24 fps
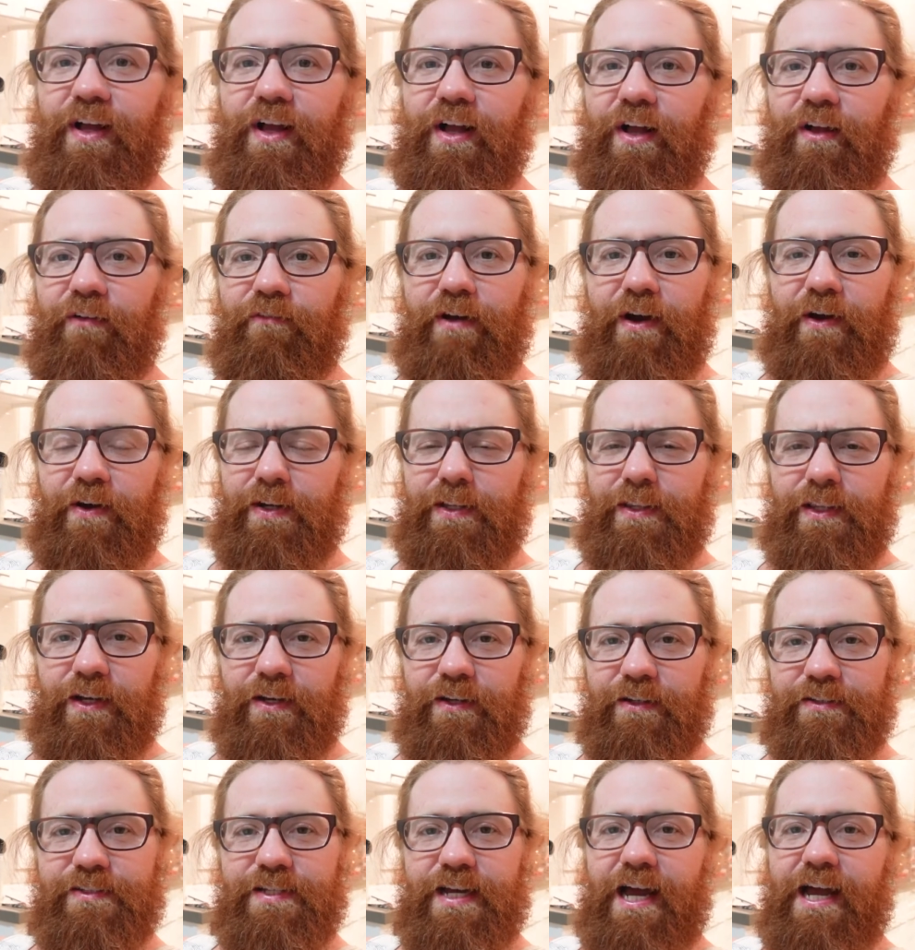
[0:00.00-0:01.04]
a very long
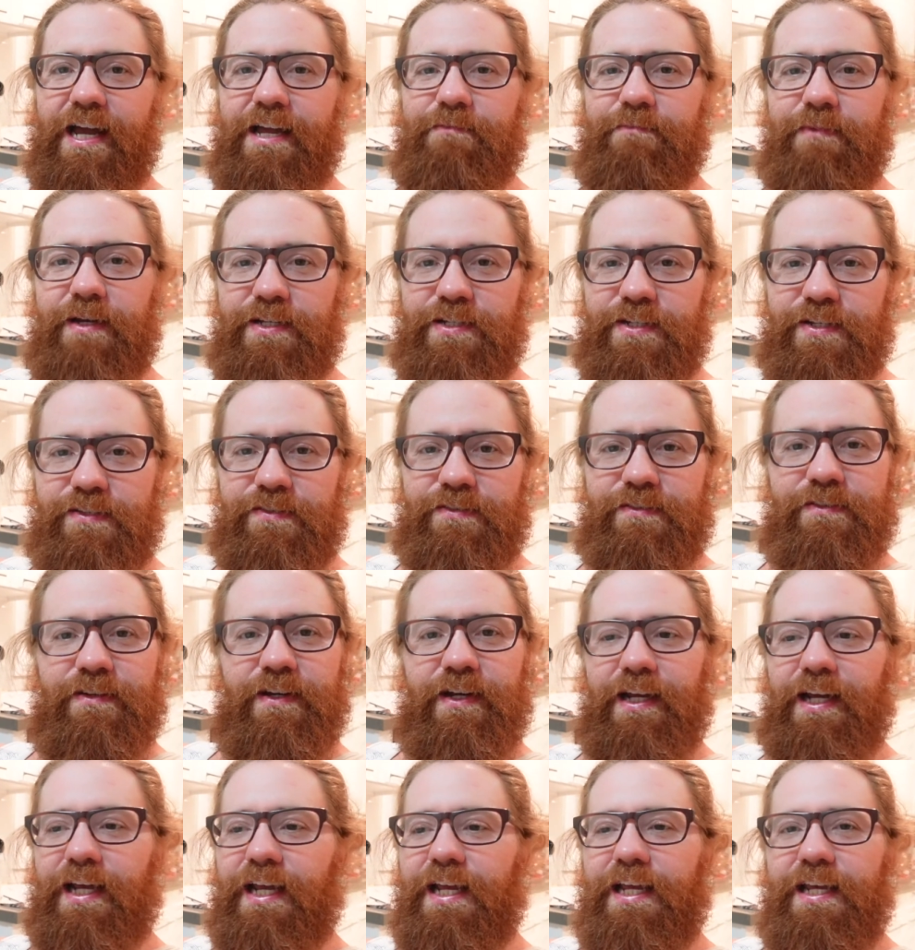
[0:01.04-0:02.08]
time and just
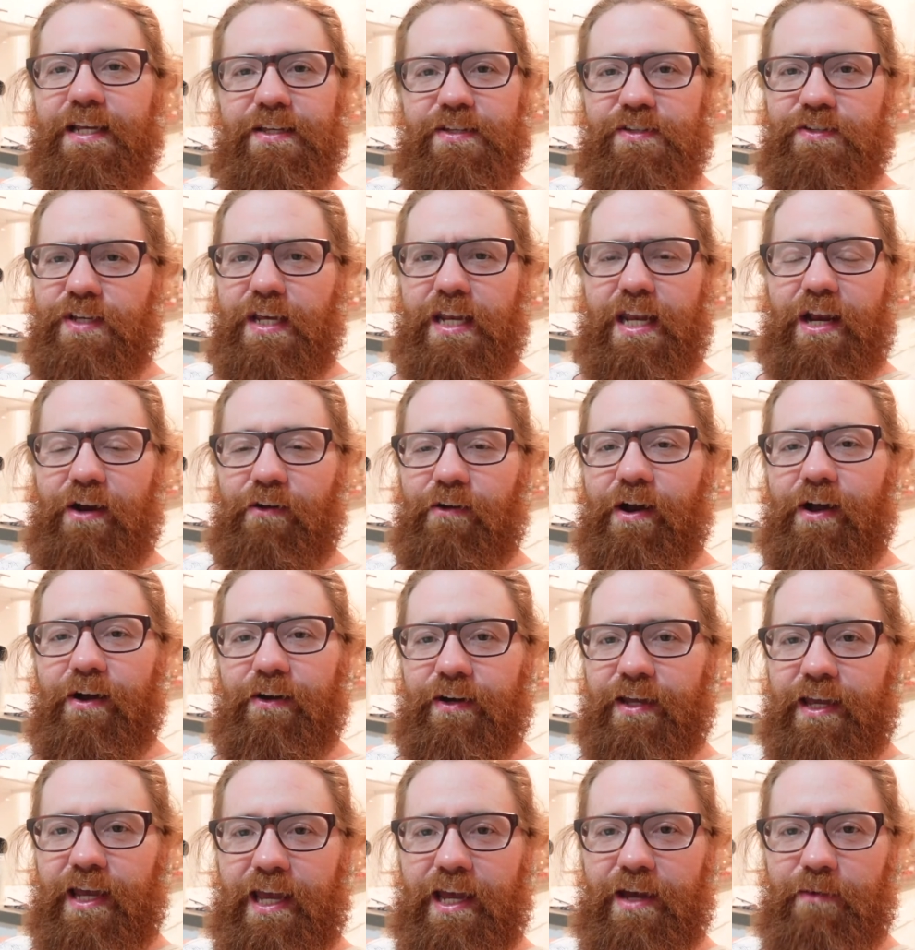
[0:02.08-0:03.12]
sitting around
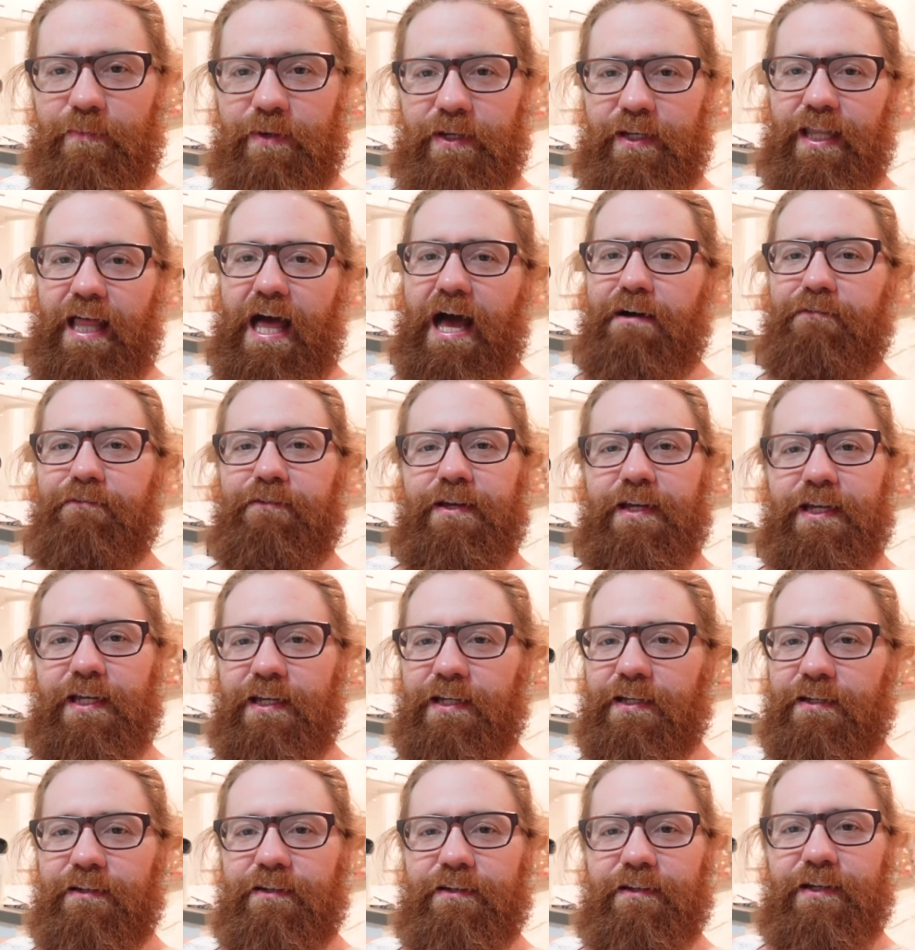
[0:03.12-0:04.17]
camp and laughing
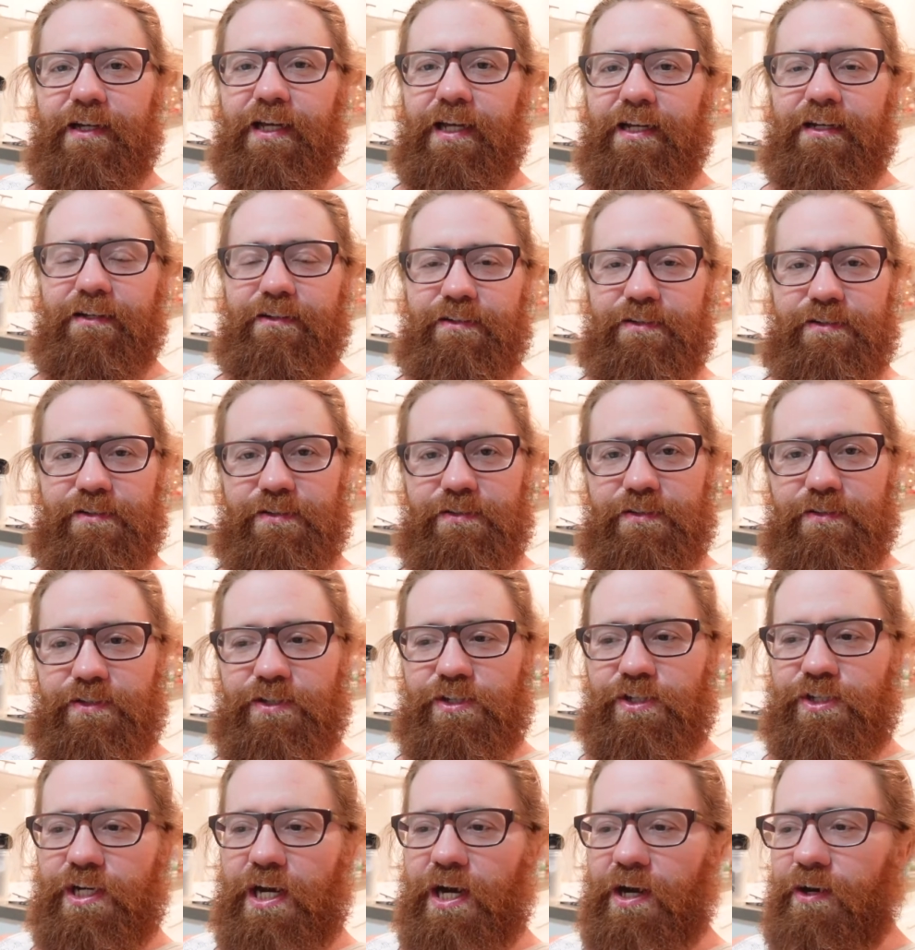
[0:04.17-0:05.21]
and
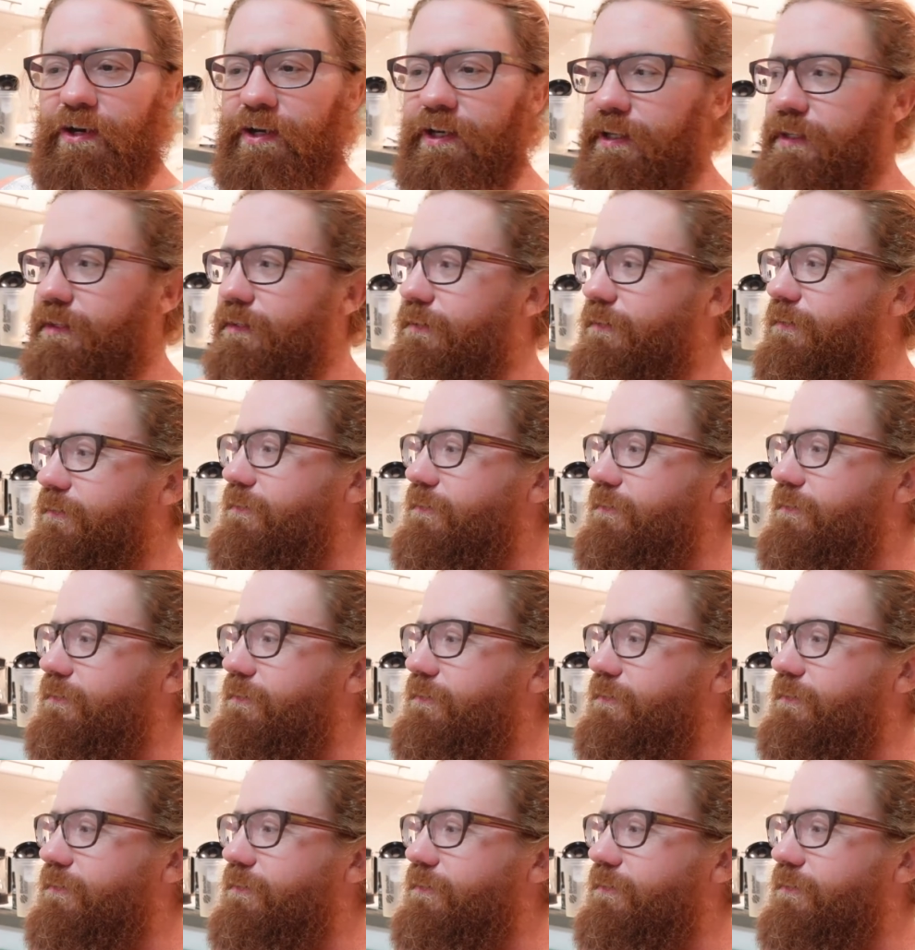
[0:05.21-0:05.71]
sharing